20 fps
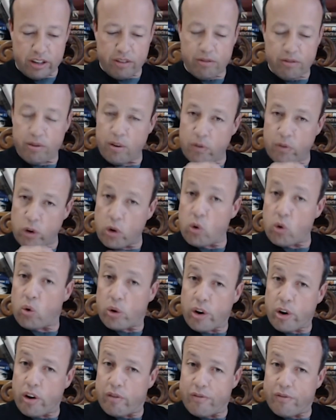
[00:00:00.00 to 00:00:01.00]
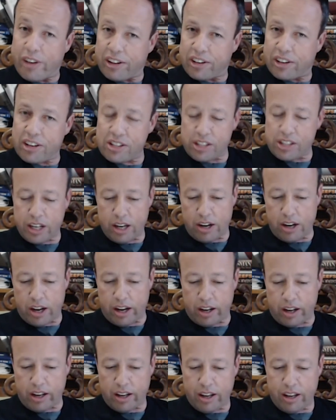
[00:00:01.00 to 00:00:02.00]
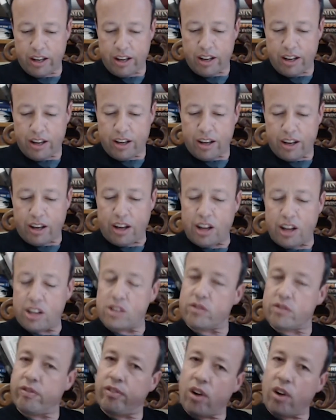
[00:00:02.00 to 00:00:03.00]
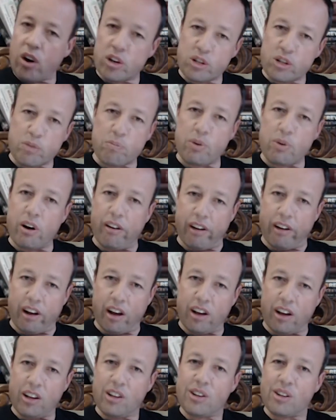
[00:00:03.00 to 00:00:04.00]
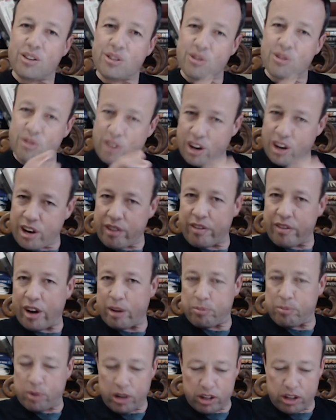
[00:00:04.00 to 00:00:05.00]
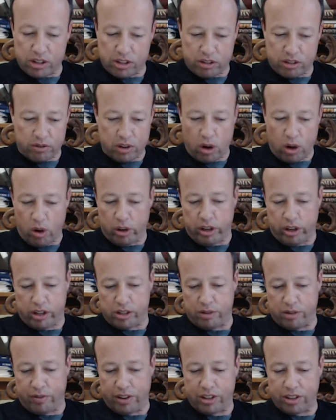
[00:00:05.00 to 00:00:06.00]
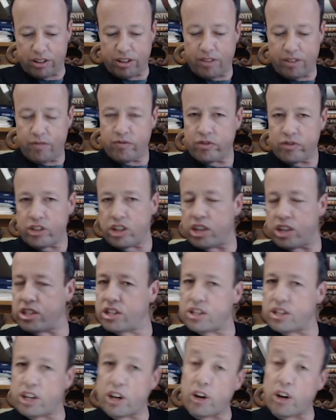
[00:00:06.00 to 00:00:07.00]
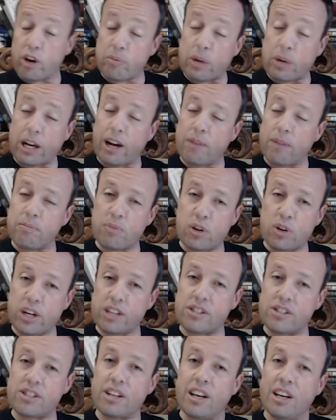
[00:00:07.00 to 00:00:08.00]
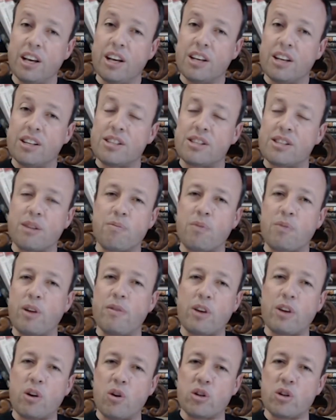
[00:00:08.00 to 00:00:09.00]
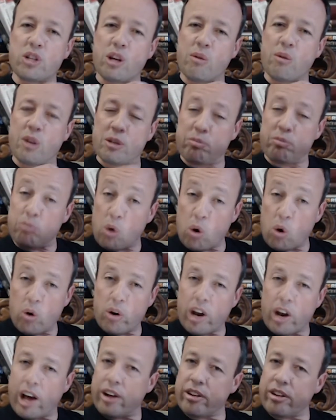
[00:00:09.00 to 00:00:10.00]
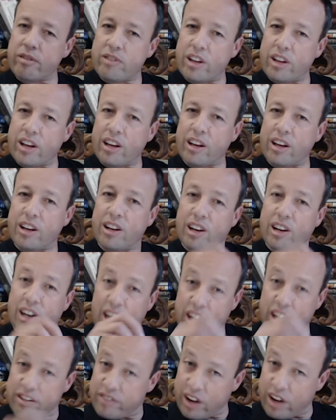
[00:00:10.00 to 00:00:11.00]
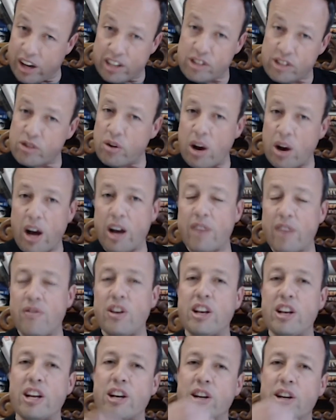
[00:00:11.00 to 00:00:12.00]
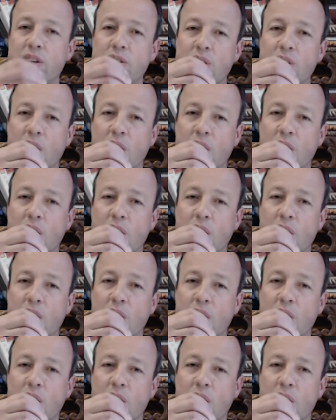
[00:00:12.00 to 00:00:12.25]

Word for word: from the order of Melchizedek, is far superior to the Levite priests of the Old Testament. Jesus did not become priest simply because he was born out of the Levite tribe. He didn't